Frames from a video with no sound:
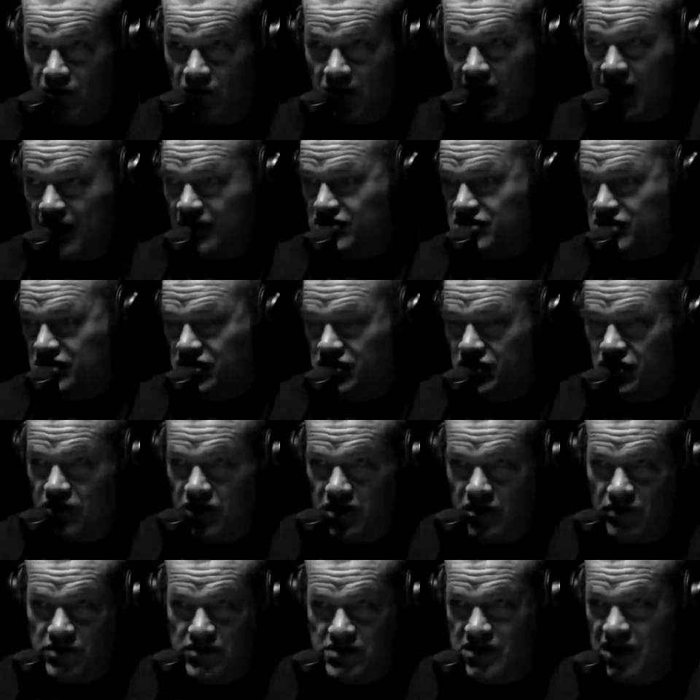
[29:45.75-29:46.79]
we had
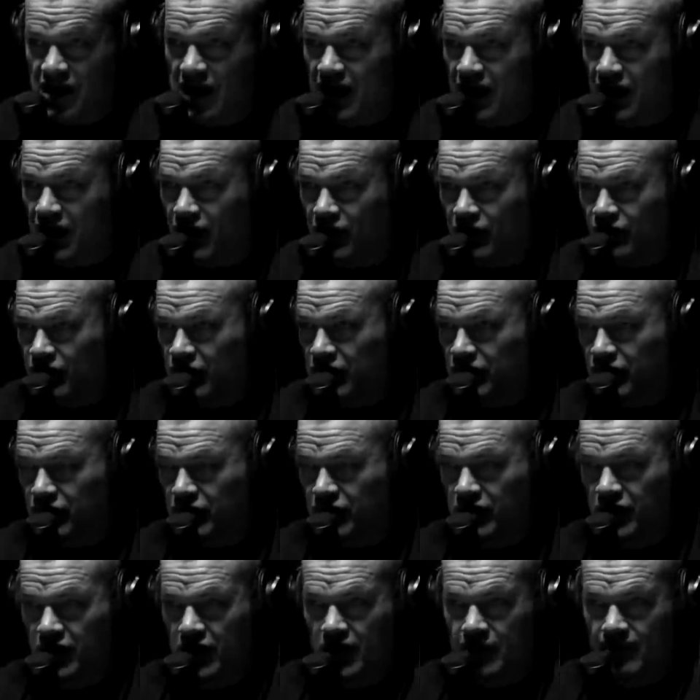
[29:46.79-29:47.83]
security was down, we
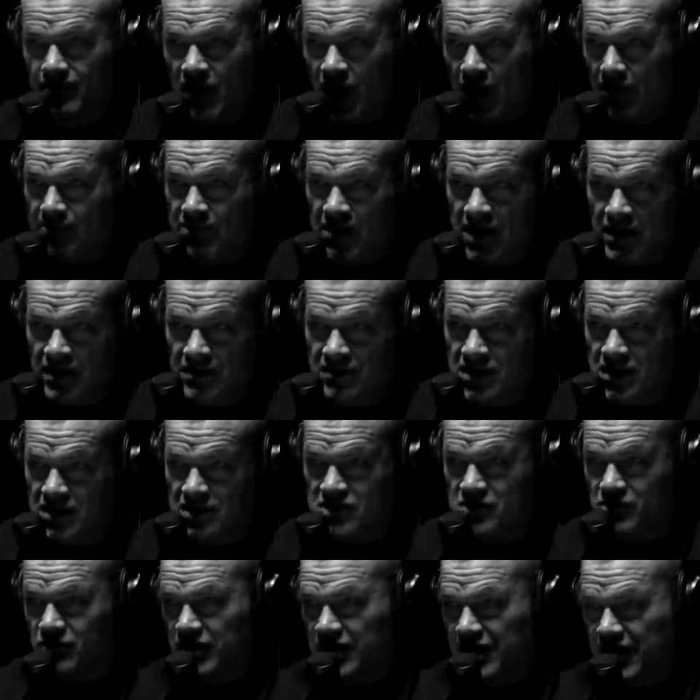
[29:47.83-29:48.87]
were not paying
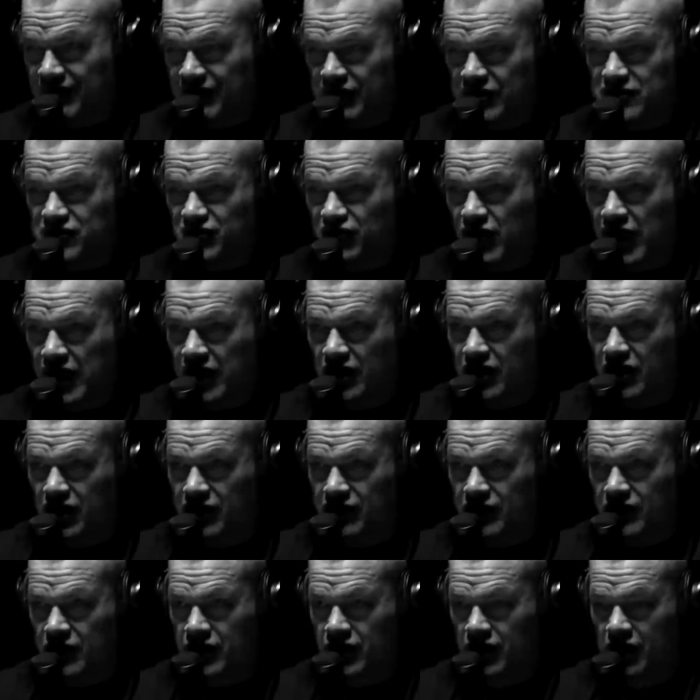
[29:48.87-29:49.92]
attention, we didn't have this flank
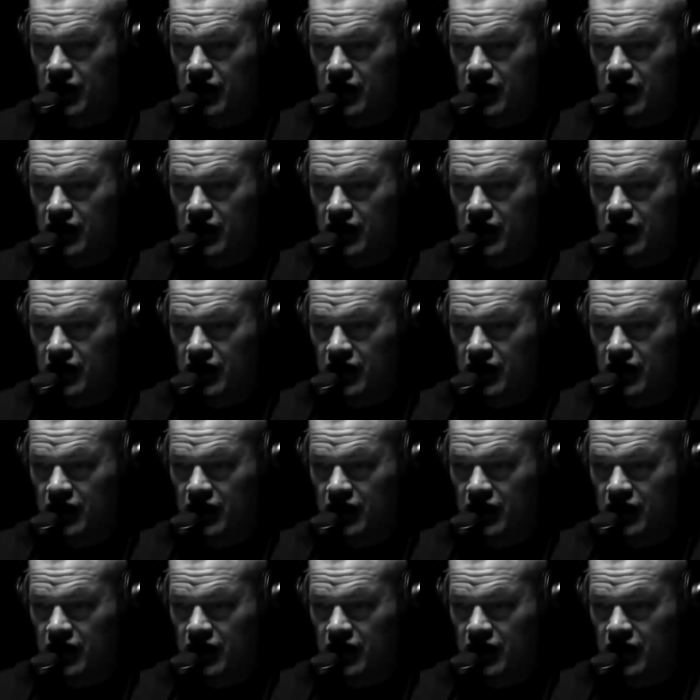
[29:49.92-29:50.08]
covered,